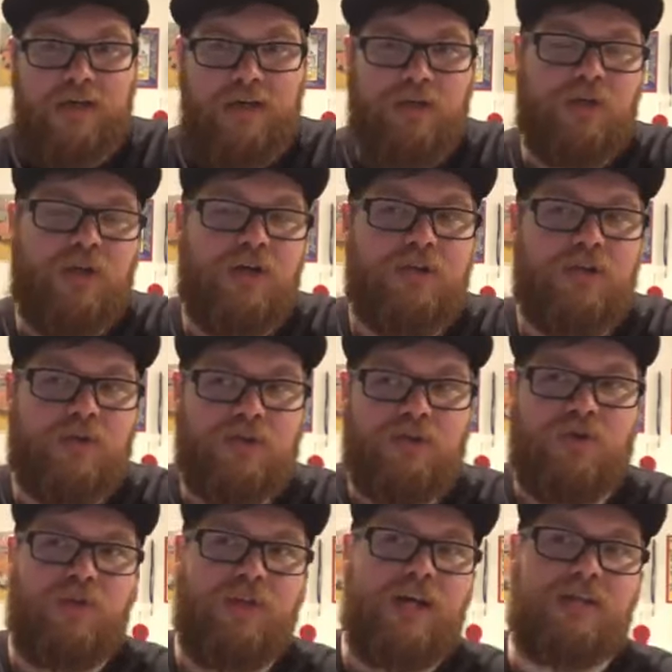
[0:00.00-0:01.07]
You can also
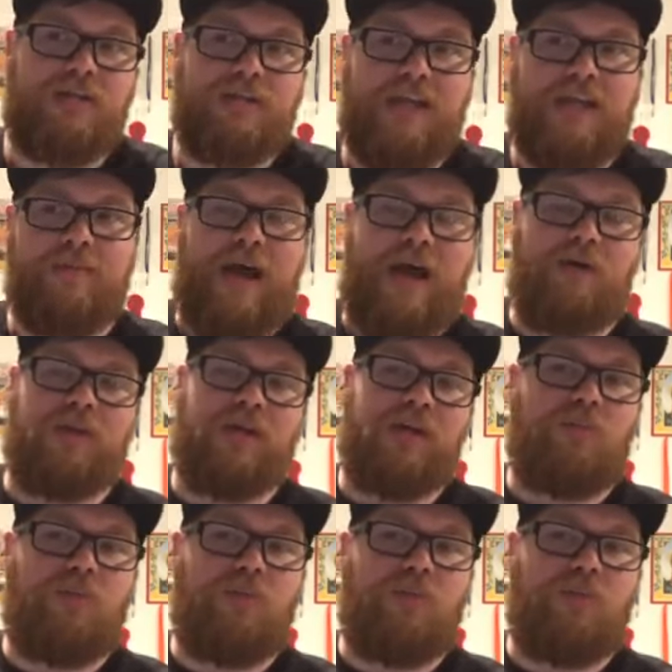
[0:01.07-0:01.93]
control that same outlet